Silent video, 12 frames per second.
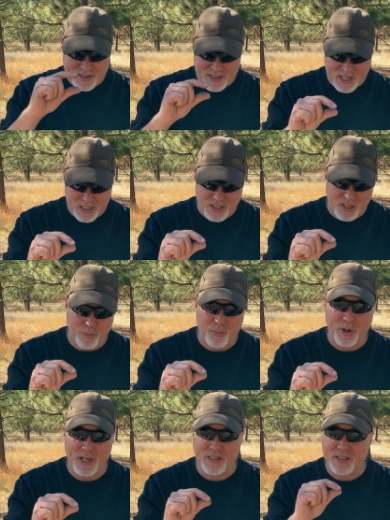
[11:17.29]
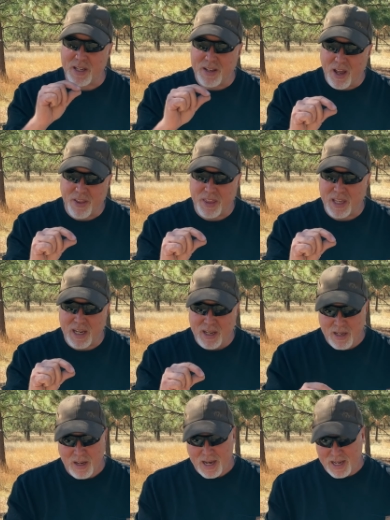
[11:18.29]
it gets compressed to nothing,
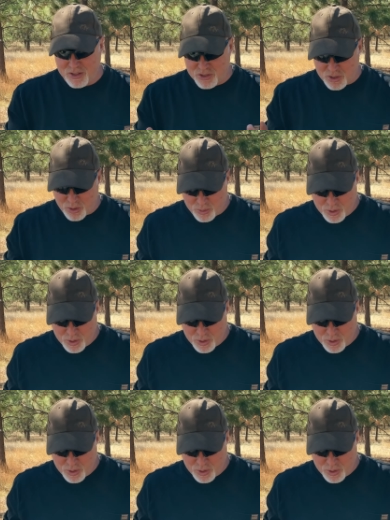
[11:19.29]
and so